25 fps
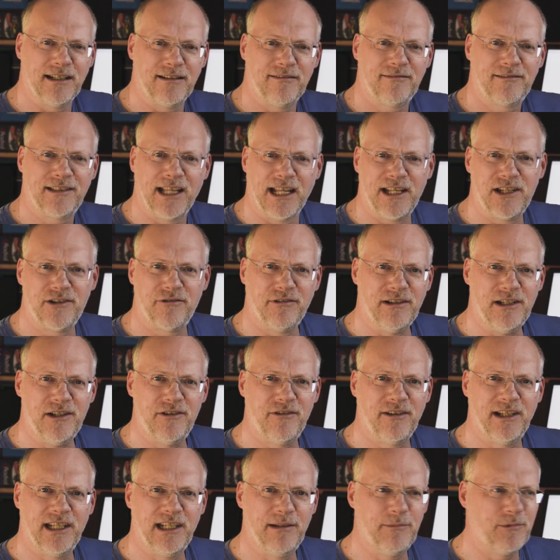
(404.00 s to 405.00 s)
Tangerine
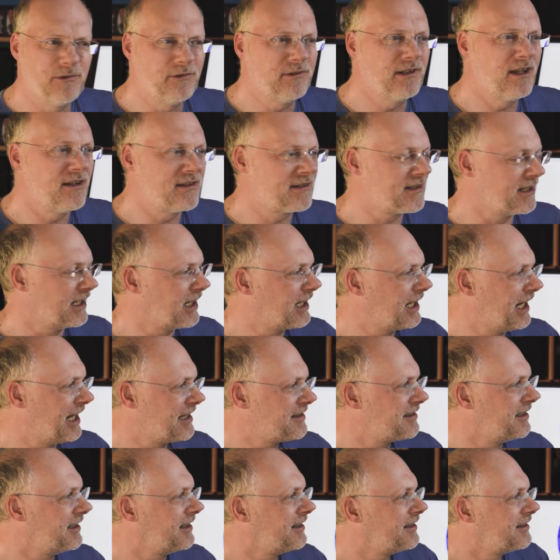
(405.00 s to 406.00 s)
Dream, all those kind of
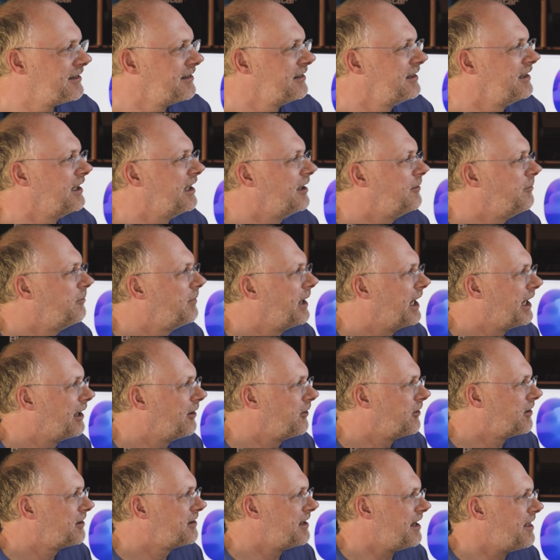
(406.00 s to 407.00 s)
classic
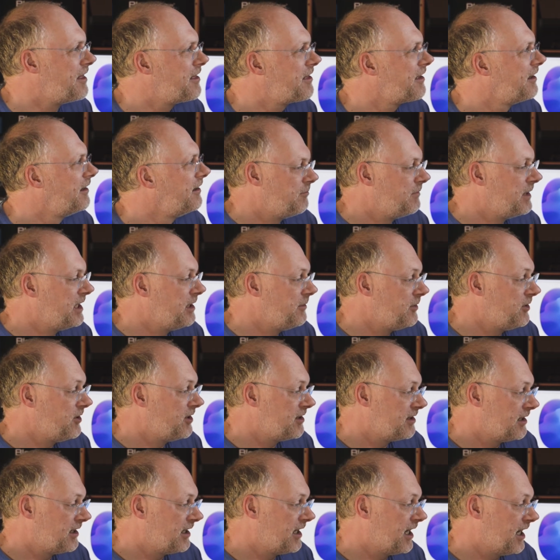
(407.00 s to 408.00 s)
analog synth. And Mini Moog
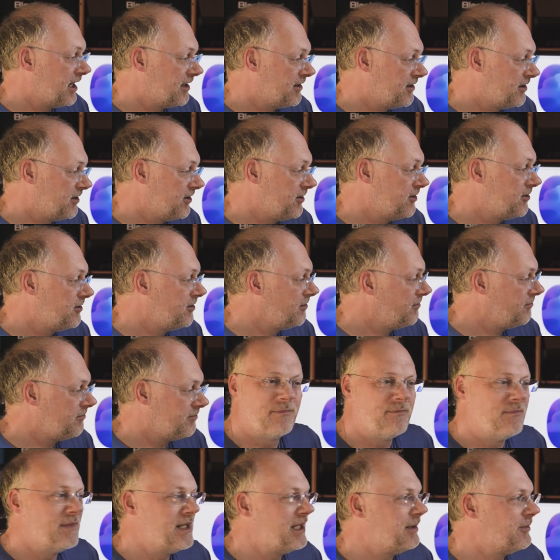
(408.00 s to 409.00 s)
is in there too.
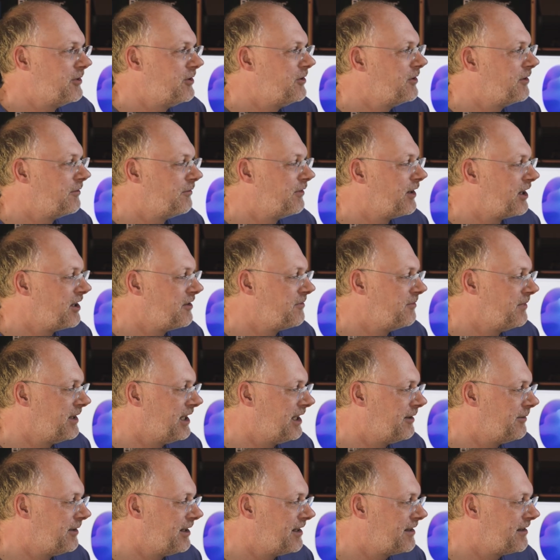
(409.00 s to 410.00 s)
Mini Moog I'm very
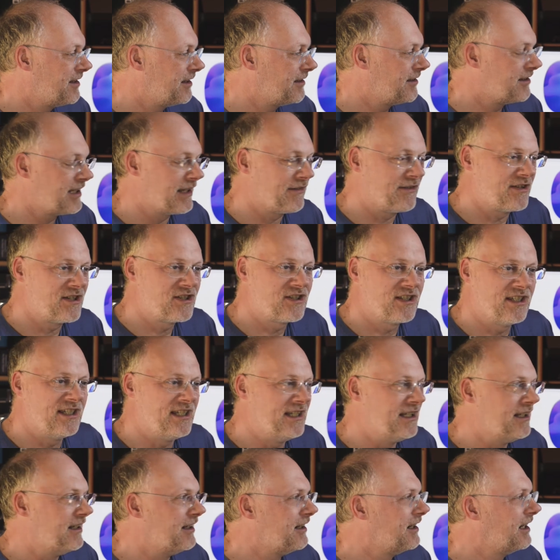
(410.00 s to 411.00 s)
familiar with, having
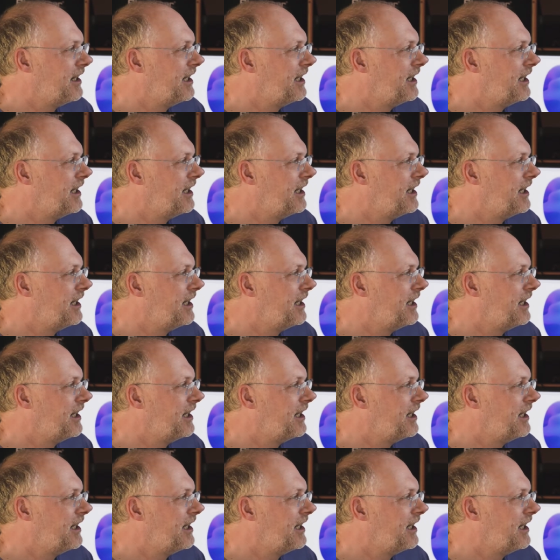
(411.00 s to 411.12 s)
seen